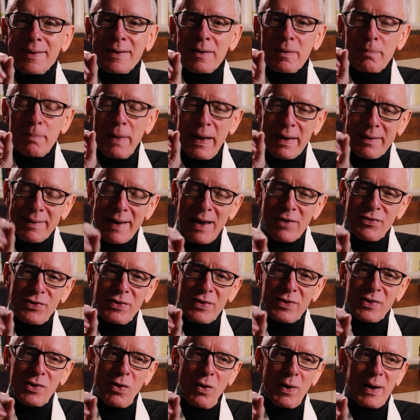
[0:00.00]
Meditation
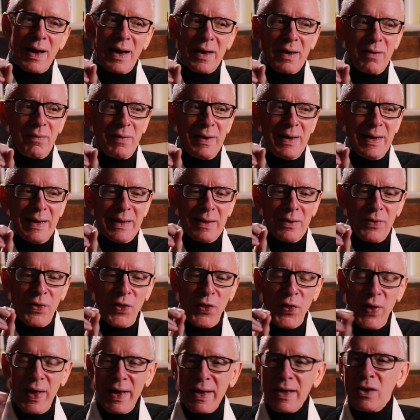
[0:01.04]
is not kind of a little
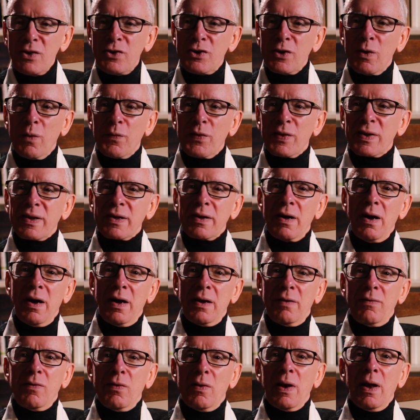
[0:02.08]
thing you do on the
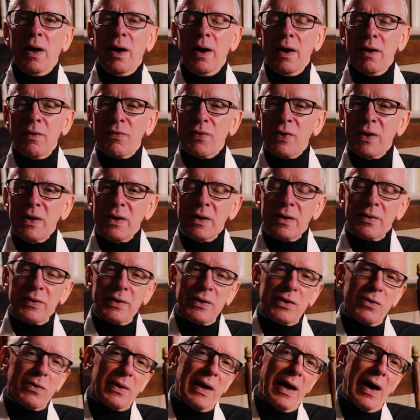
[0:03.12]
side of your life,
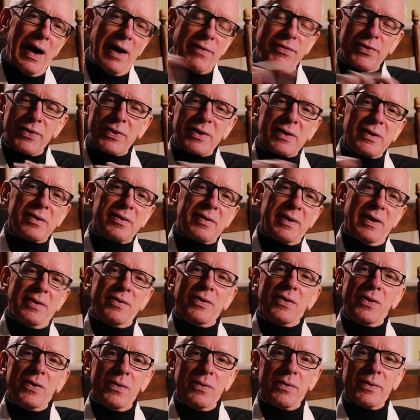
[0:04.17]
that your life just
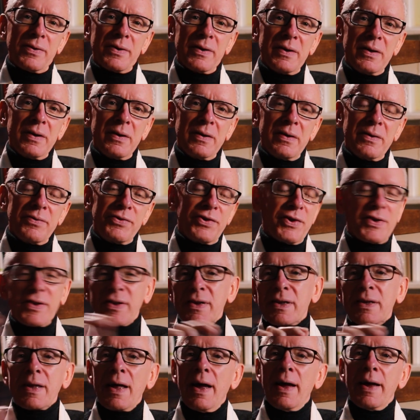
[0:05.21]
continues just
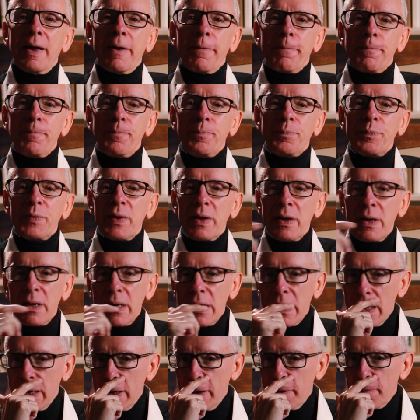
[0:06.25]
the same.
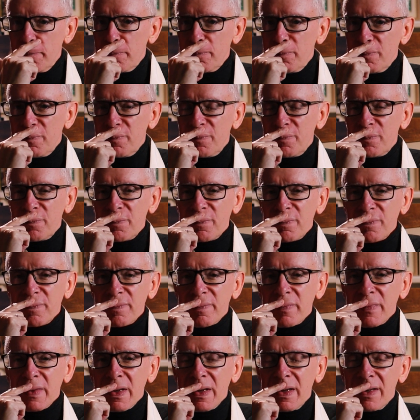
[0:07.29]

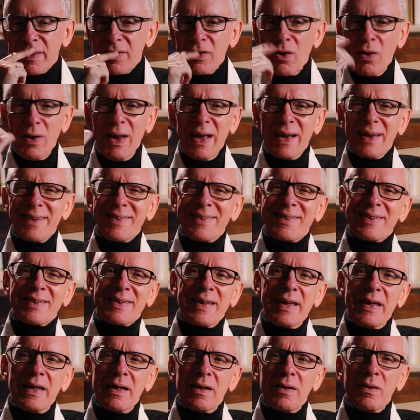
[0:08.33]
It's not like a
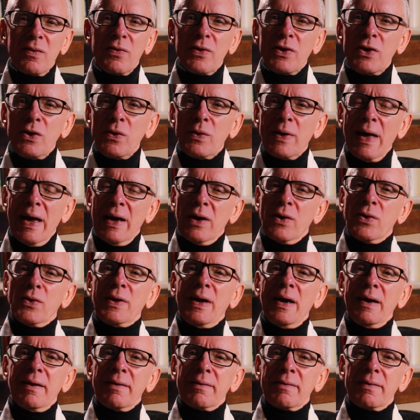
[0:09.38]
skill that you get
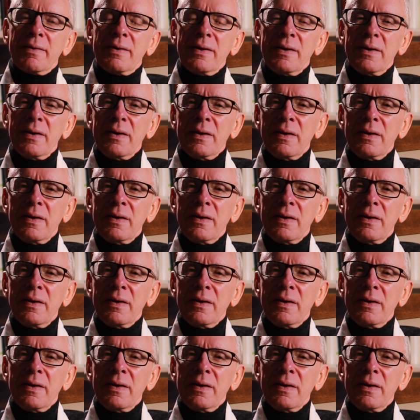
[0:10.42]
good at.